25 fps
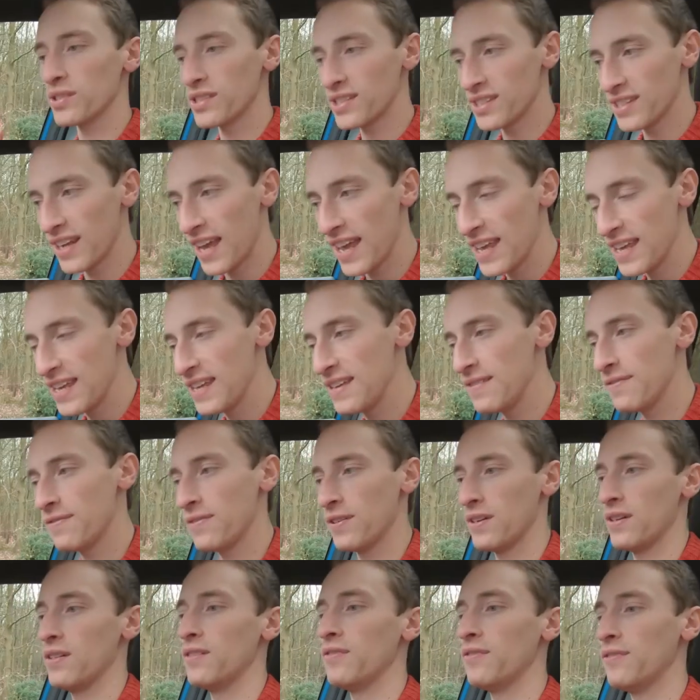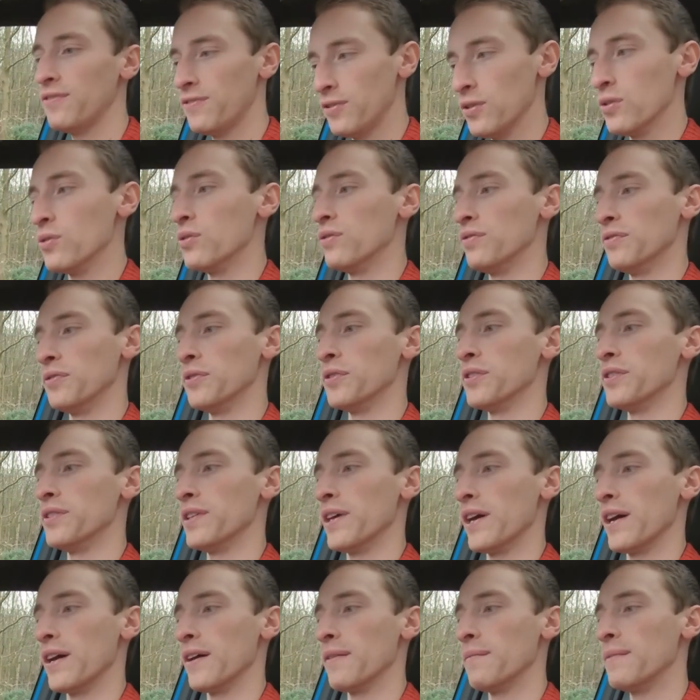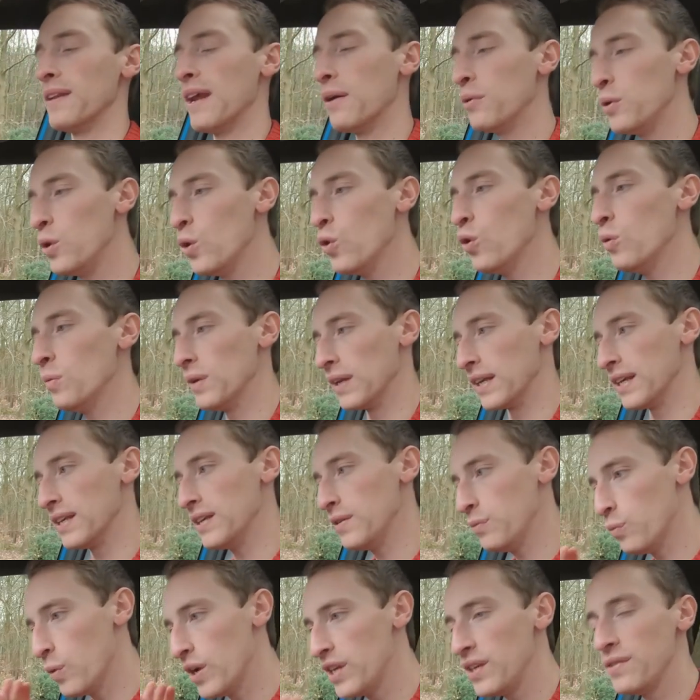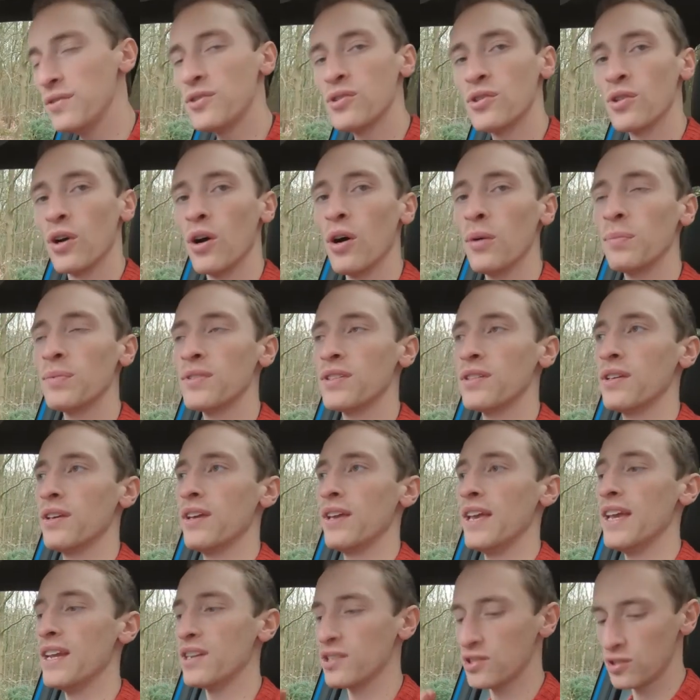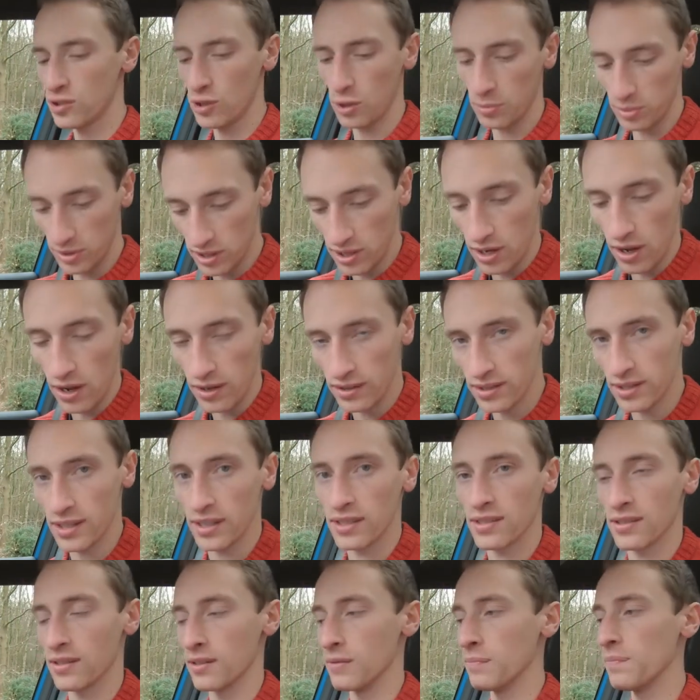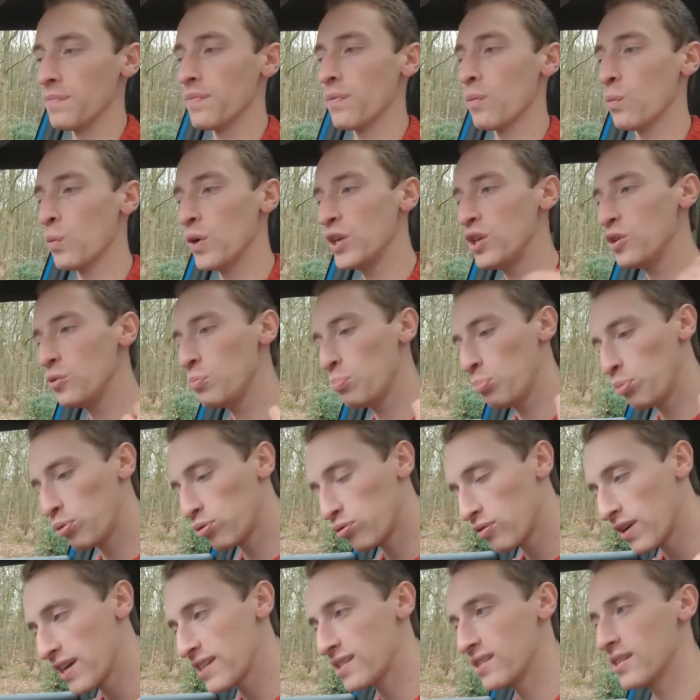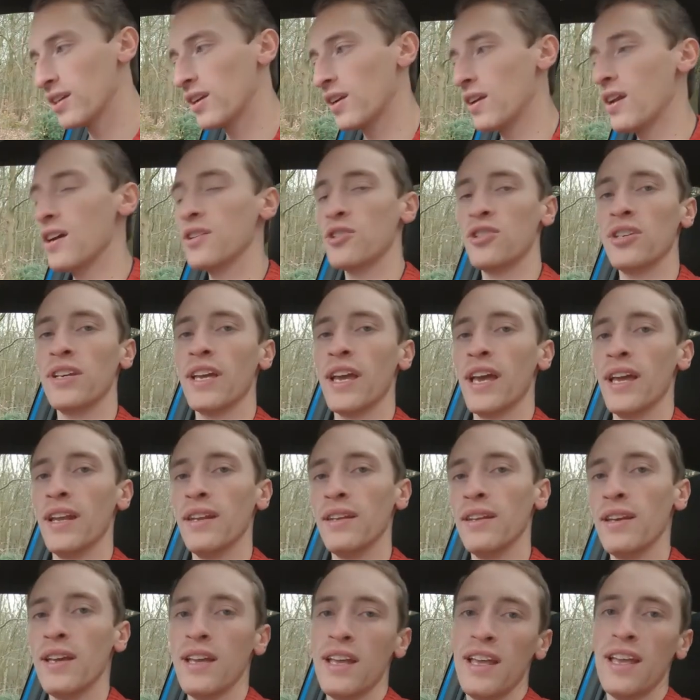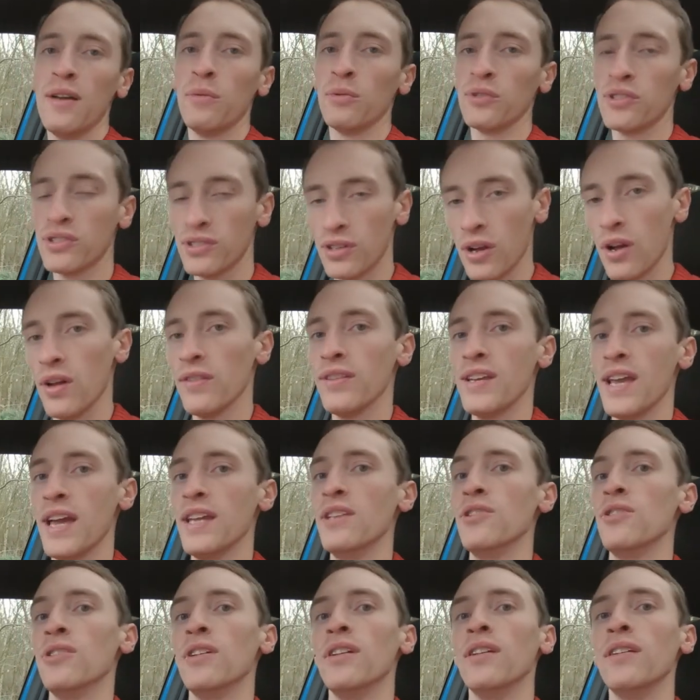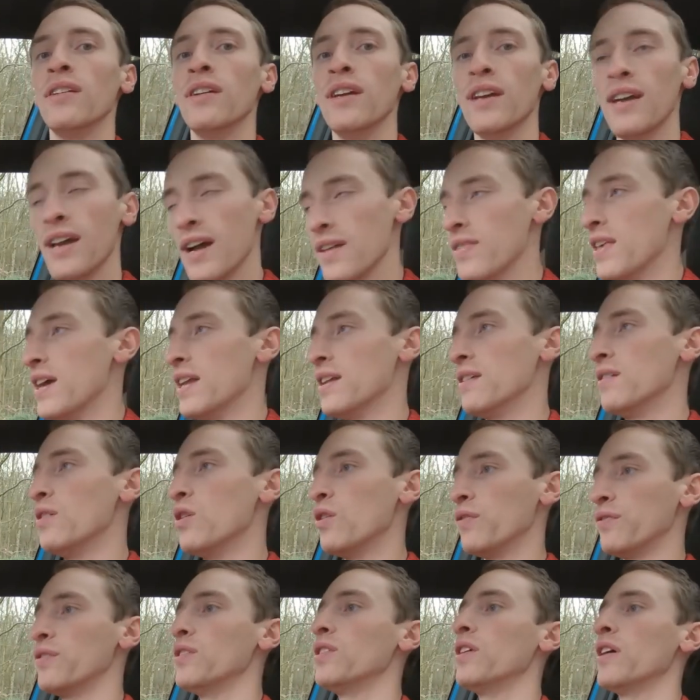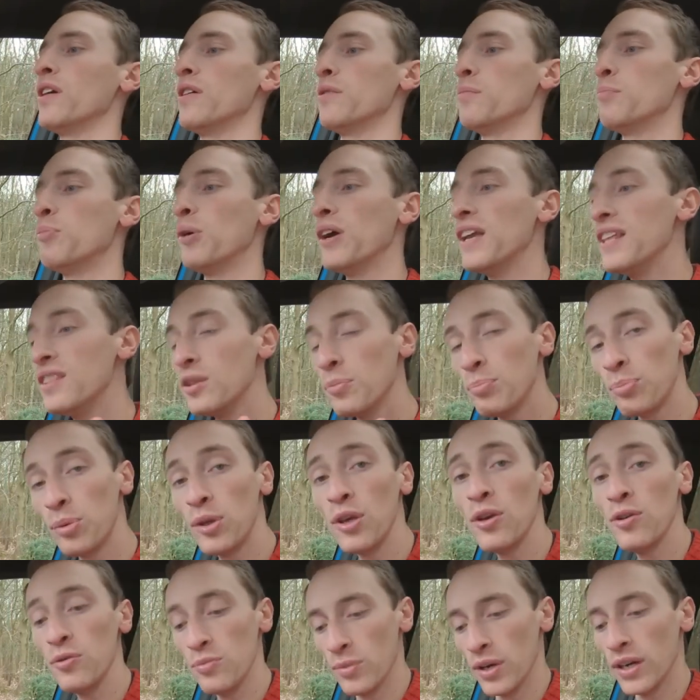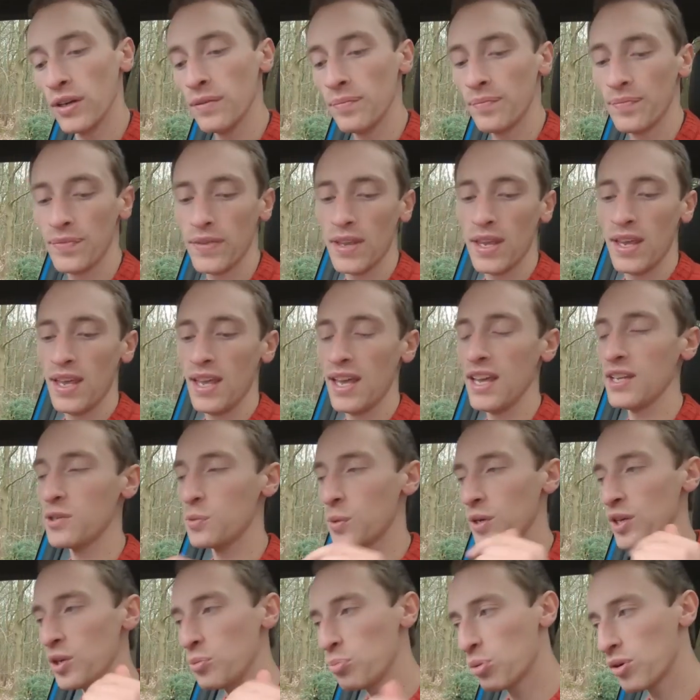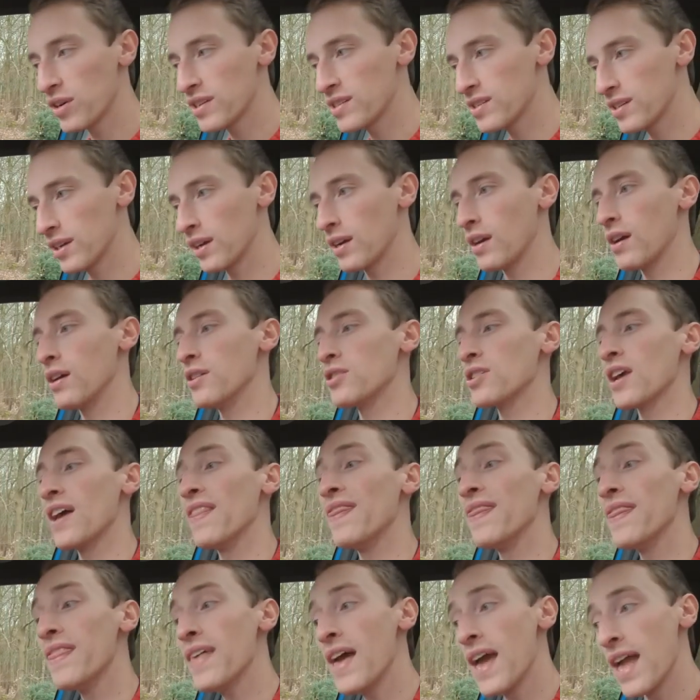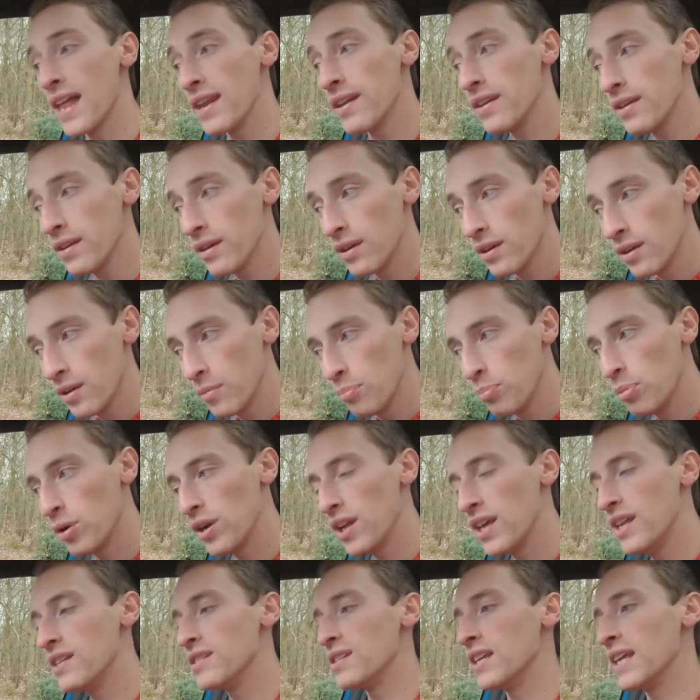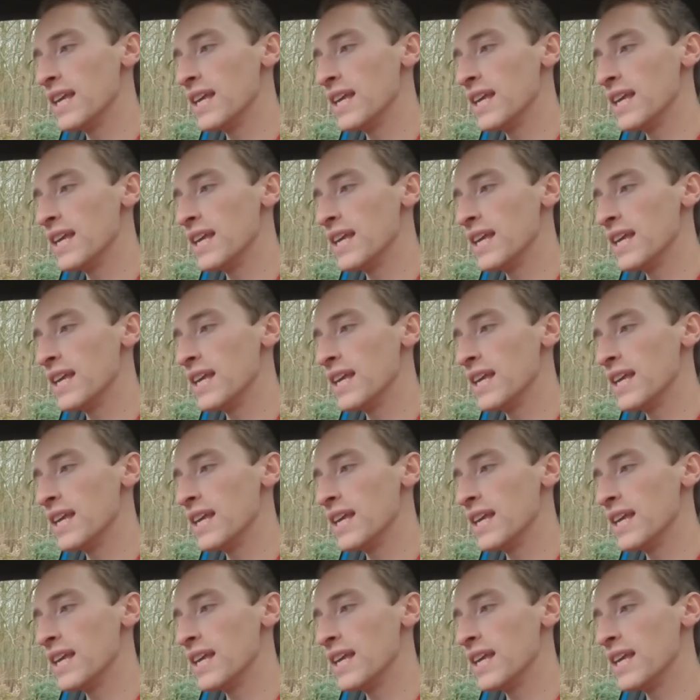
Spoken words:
save fuel for you there. Now, normally, when you stopped, in a stop-start system, when you press the clutch again, it will start the engine and then off you go. But in the Puma, it's when you press the clutch and then put it into